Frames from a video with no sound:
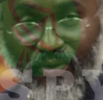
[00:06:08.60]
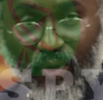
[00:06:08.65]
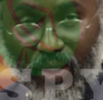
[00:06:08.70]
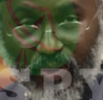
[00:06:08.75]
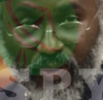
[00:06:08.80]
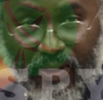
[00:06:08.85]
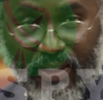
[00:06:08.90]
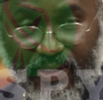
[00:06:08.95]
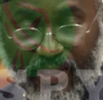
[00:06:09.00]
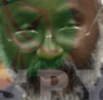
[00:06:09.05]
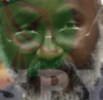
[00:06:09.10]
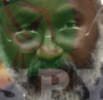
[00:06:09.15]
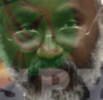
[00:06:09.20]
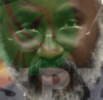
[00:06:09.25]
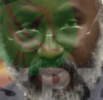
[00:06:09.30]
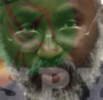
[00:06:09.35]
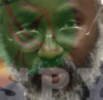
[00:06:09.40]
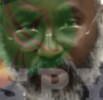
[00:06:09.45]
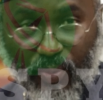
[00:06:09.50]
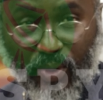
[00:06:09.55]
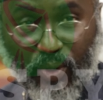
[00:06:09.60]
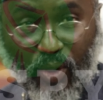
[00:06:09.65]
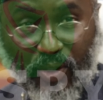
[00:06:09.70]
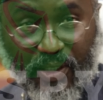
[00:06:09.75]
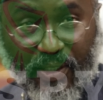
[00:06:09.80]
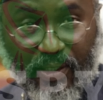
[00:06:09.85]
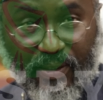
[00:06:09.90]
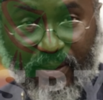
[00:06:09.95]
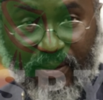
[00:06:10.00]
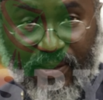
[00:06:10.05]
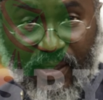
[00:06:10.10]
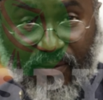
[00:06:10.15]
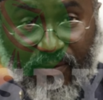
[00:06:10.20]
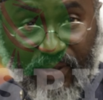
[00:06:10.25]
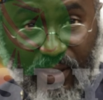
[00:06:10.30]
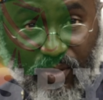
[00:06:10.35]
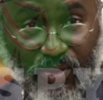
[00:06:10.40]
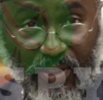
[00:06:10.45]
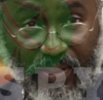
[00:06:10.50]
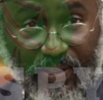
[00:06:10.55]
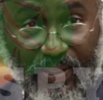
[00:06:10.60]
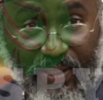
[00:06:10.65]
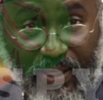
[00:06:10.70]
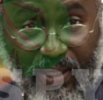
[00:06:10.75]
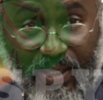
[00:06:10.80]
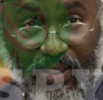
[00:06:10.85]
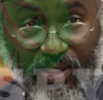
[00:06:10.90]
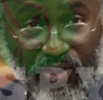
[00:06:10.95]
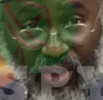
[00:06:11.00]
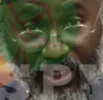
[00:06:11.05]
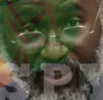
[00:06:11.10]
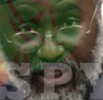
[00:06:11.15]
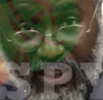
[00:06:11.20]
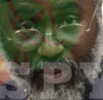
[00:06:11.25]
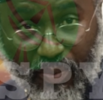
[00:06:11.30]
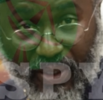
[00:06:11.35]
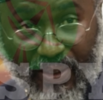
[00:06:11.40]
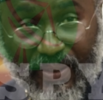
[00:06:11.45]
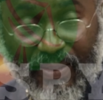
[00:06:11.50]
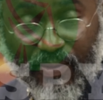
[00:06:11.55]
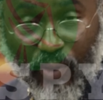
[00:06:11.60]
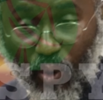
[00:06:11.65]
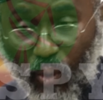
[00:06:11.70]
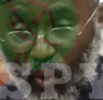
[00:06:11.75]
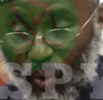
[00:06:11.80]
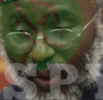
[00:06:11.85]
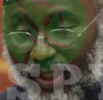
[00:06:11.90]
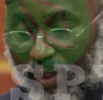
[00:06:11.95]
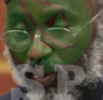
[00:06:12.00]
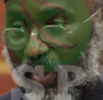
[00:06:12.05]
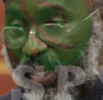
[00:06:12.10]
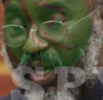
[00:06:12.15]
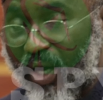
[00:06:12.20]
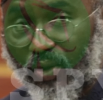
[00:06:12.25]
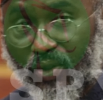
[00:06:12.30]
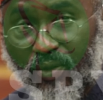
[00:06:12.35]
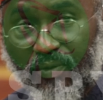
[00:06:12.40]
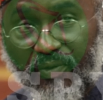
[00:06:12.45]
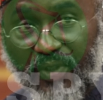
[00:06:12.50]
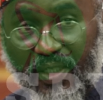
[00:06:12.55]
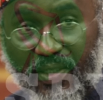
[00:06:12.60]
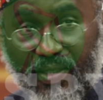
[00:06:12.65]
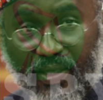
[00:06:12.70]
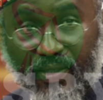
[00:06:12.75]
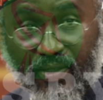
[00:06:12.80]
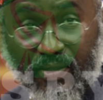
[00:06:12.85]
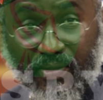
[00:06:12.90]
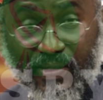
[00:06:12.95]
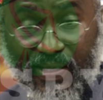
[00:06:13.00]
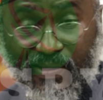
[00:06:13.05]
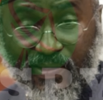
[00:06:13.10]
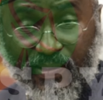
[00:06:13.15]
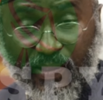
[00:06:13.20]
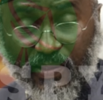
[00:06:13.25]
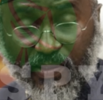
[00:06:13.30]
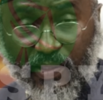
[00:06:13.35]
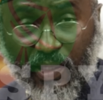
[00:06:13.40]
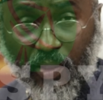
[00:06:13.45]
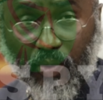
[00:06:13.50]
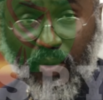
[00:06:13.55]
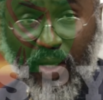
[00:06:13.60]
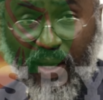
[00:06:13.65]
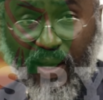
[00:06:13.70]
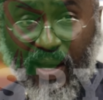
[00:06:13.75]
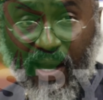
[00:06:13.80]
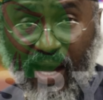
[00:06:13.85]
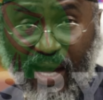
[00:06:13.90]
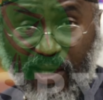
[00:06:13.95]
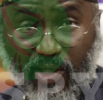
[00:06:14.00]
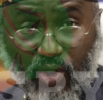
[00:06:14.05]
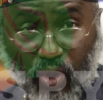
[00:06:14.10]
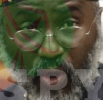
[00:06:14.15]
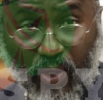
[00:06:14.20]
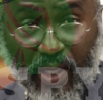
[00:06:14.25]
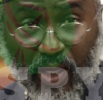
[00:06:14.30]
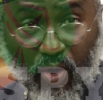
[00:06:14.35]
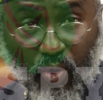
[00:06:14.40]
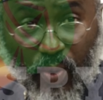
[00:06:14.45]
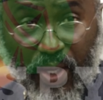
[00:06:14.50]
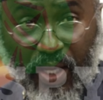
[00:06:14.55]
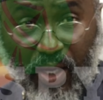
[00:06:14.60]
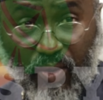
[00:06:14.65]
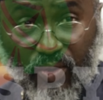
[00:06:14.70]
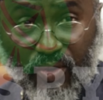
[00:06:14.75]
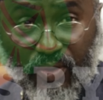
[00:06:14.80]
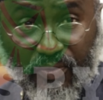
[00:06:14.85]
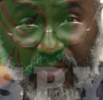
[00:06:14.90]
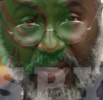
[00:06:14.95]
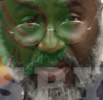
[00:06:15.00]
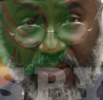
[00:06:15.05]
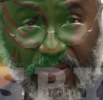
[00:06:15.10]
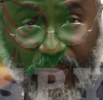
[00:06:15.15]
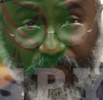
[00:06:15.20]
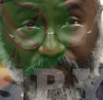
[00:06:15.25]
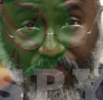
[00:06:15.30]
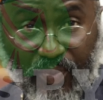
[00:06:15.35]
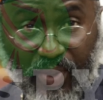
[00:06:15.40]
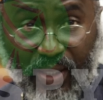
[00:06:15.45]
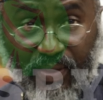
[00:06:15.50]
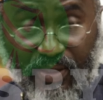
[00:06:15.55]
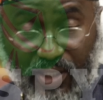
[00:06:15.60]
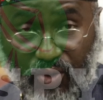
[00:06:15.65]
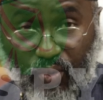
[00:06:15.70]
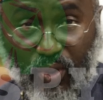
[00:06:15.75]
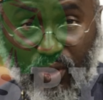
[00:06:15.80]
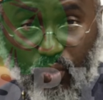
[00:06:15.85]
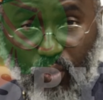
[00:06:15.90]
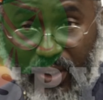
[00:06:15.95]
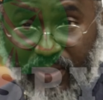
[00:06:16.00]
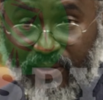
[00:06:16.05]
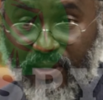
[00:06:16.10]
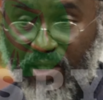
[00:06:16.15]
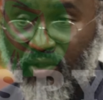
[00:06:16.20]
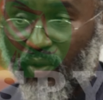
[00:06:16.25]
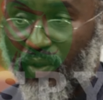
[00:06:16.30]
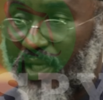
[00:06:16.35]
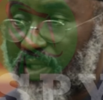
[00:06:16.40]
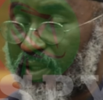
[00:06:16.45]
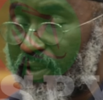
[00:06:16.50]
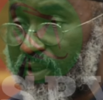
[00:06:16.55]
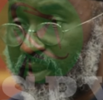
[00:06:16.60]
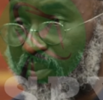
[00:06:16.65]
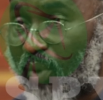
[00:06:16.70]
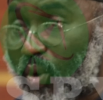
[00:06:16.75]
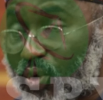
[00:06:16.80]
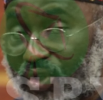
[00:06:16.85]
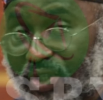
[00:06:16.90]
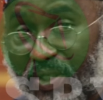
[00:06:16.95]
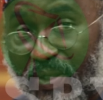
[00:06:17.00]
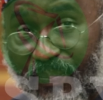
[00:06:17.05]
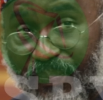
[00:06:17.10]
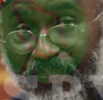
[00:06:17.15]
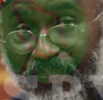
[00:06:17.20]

for another 10 years. We will not kill 10,000. Gentlemen, the only way out of this is to still sit down and talk our way out of this." And this was what resonated the most